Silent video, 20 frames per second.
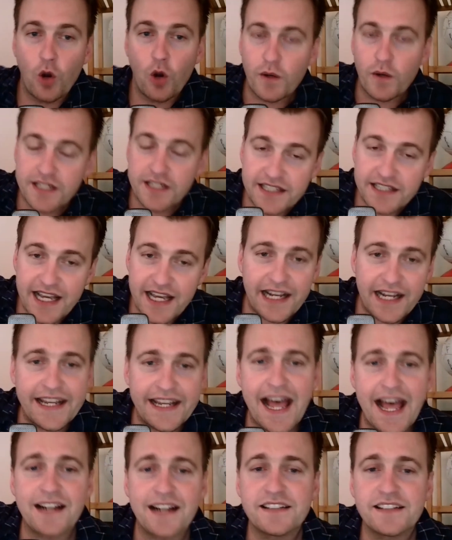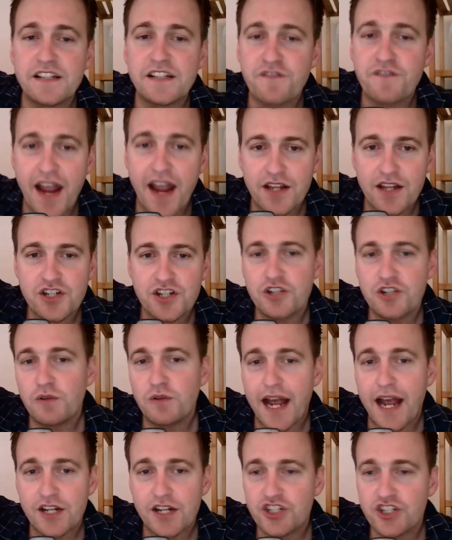What did the LA Galaxy fans do
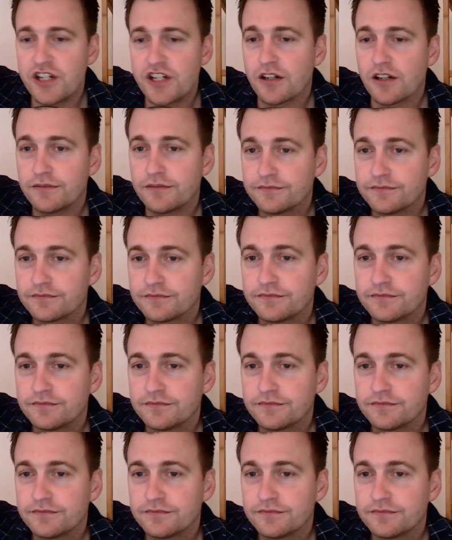last year?